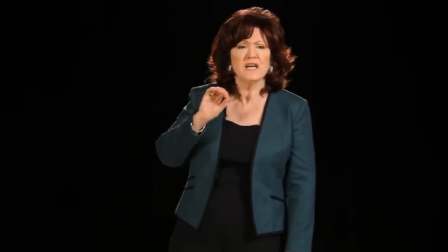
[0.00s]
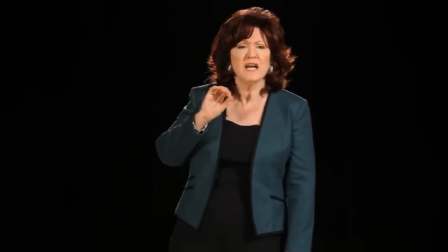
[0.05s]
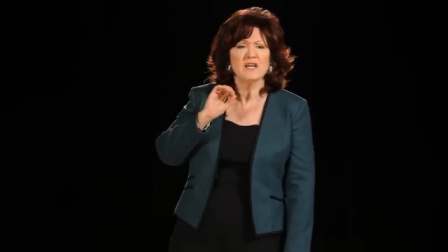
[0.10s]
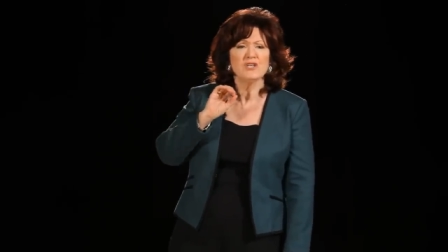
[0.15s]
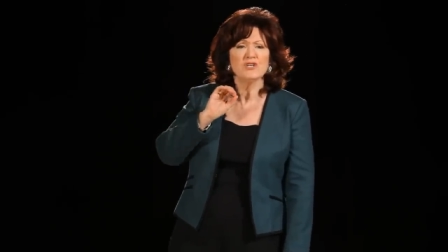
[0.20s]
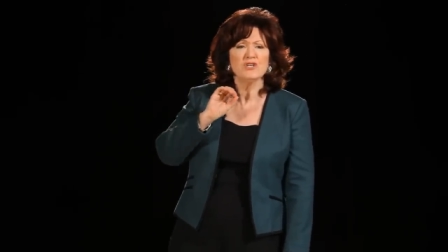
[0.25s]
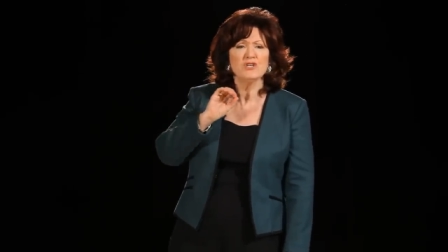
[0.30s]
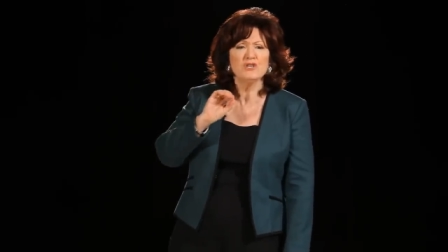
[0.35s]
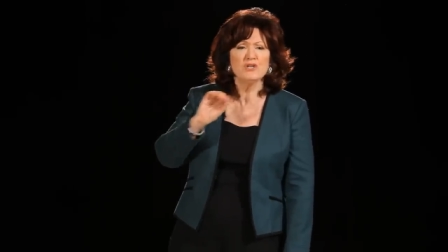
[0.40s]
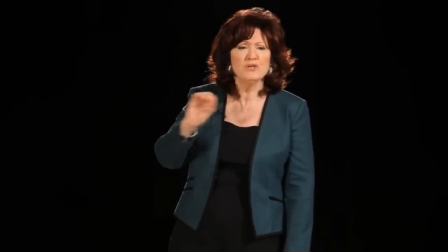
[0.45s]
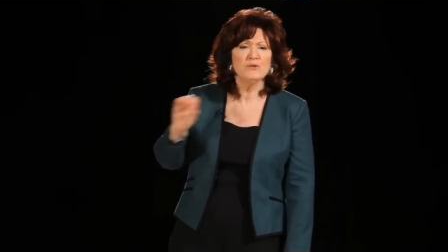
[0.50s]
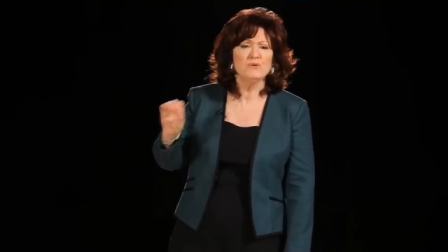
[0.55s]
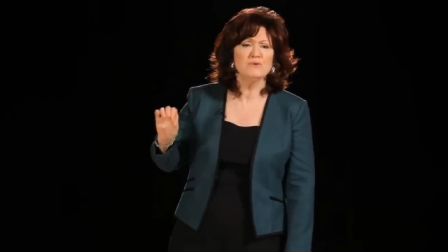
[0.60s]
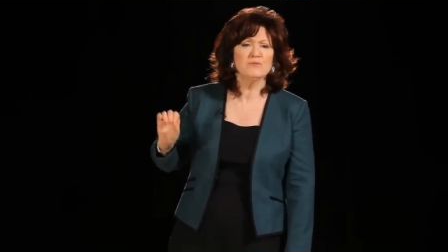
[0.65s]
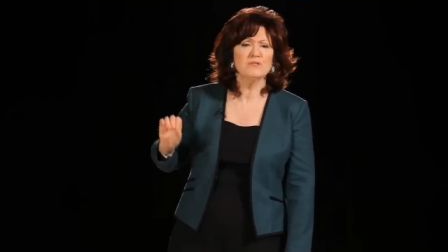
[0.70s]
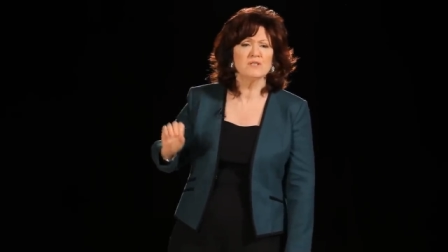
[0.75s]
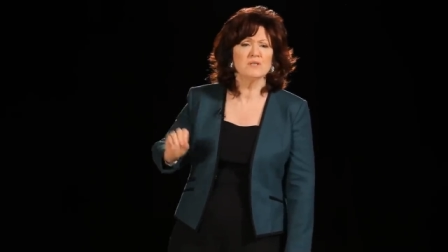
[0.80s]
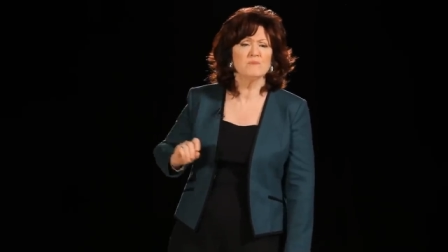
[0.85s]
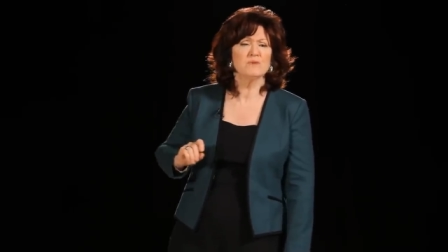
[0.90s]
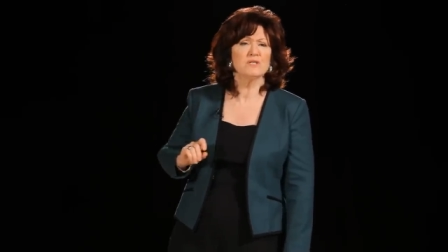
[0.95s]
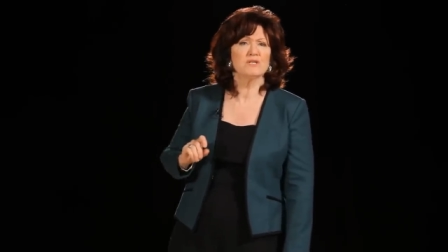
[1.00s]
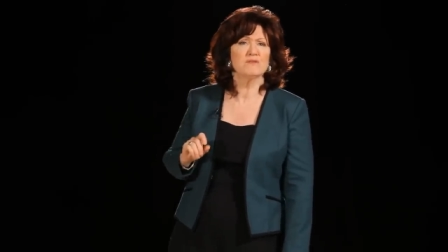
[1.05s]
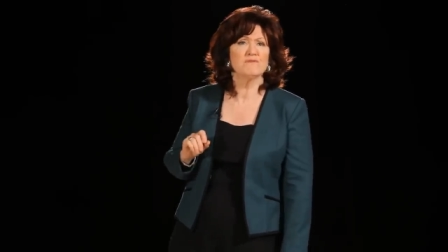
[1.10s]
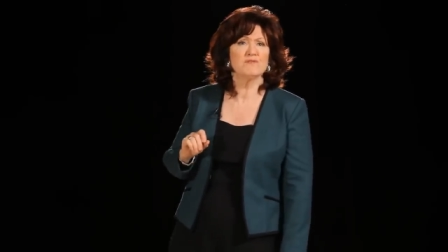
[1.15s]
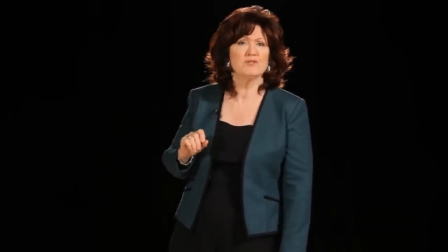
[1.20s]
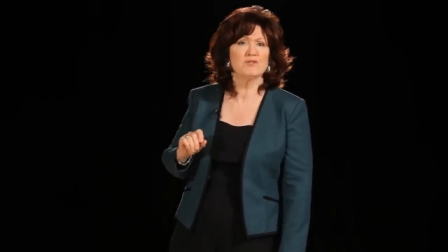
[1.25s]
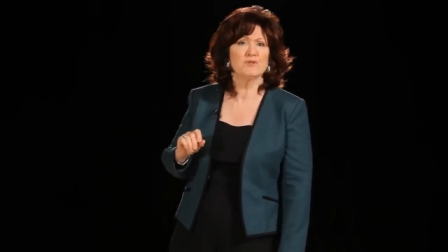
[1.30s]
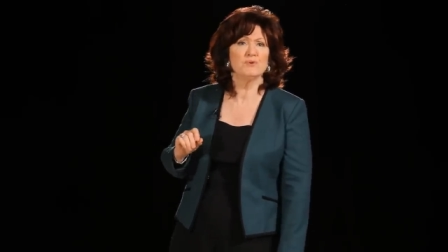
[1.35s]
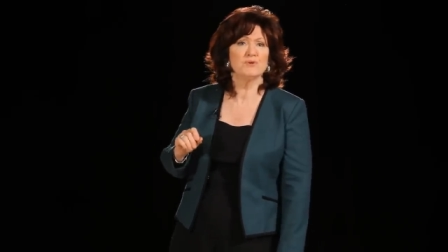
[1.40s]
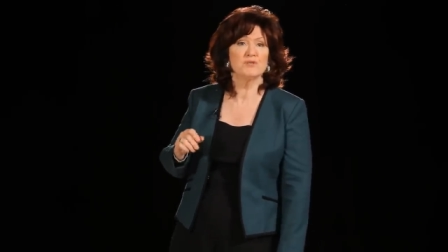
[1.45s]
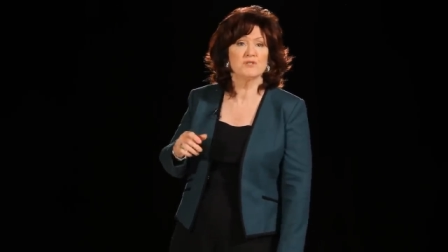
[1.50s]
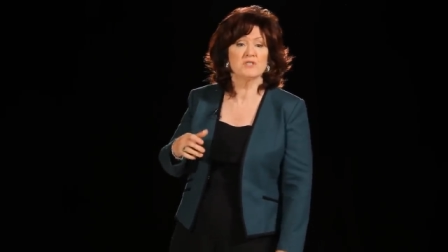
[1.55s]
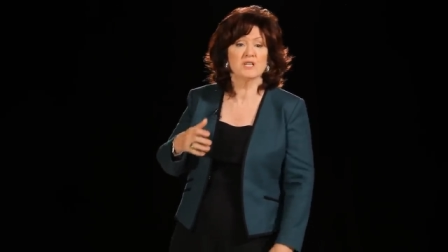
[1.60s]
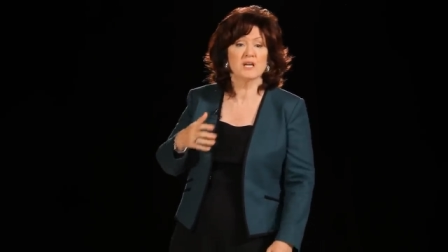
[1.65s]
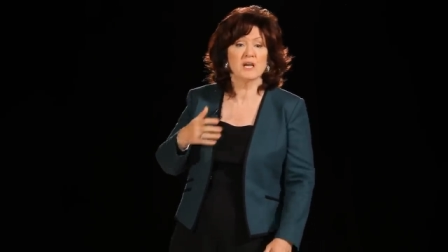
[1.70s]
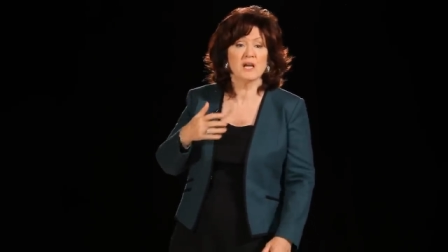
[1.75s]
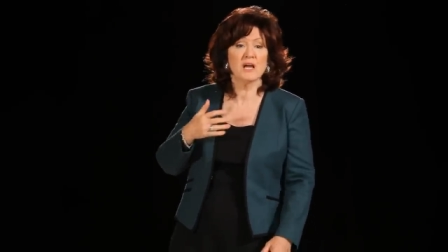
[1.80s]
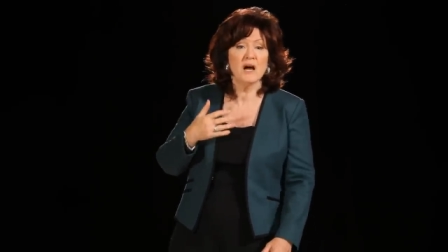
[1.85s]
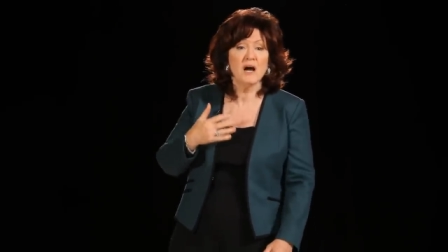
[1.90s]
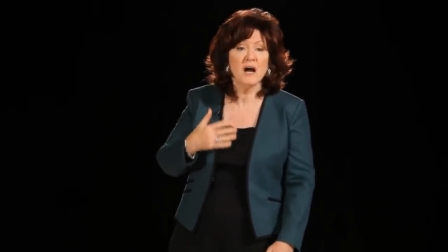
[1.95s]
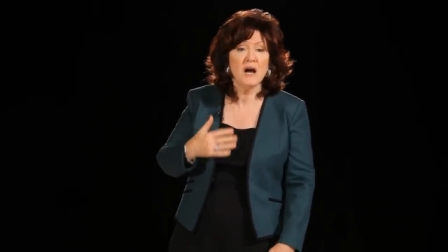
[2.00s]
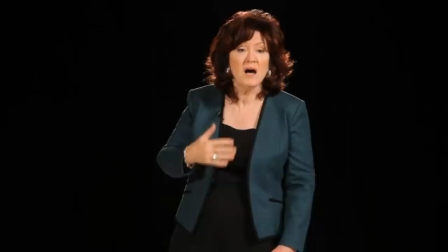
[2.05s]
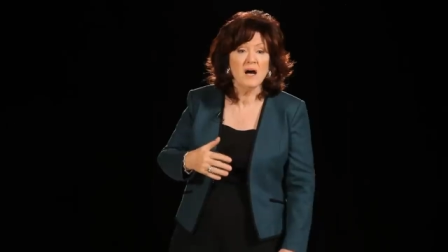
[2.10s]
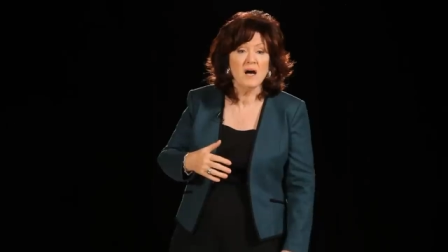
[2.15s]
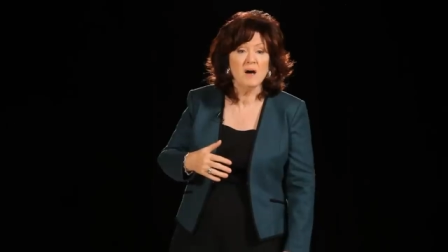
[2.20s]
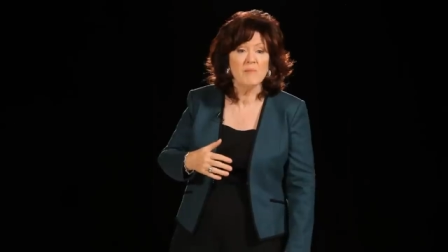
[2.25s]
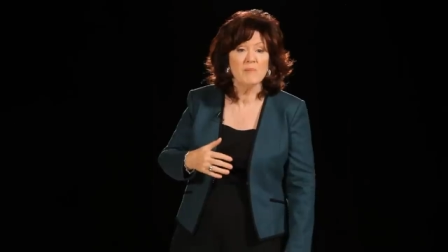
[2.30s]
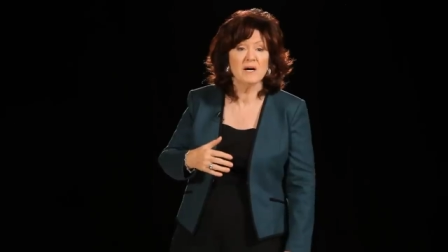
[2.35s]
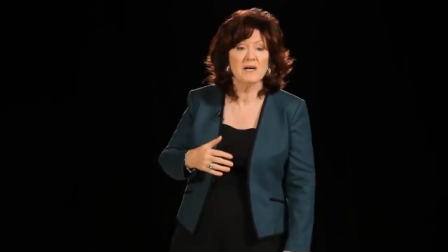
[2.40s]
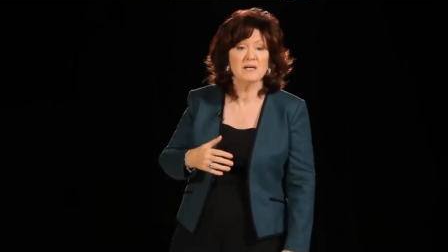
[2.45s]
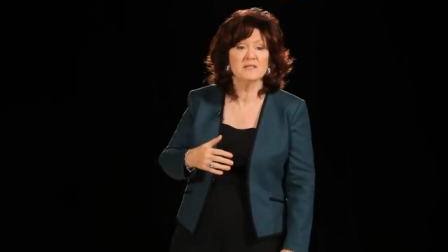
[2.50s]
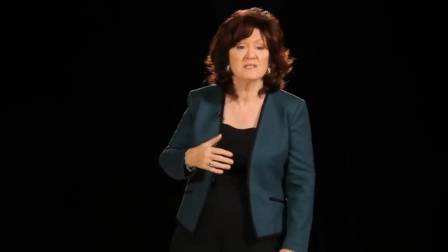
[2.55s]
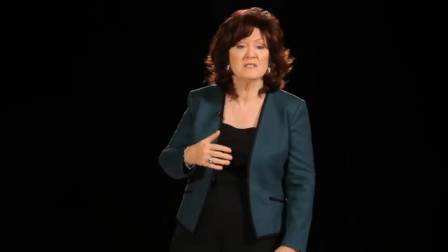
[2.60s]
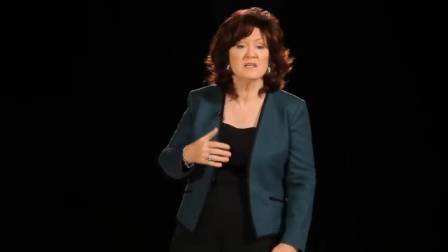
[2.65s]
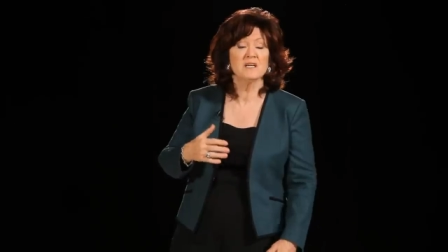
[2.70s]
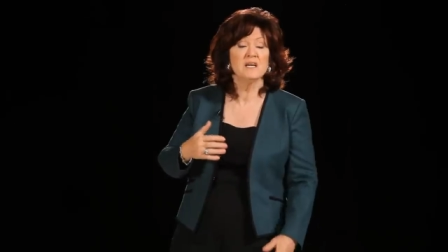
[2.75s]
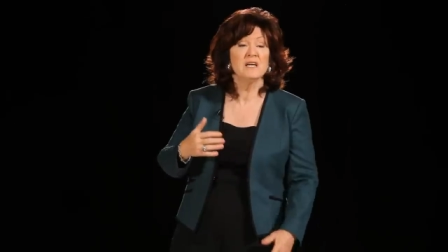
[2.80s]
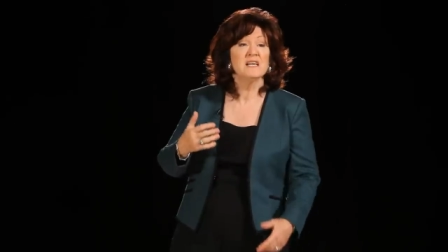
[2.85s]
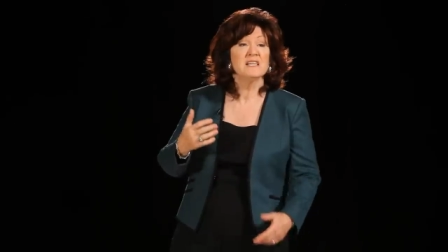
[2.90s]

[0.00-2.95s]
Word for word: and use them as a resource to calm us,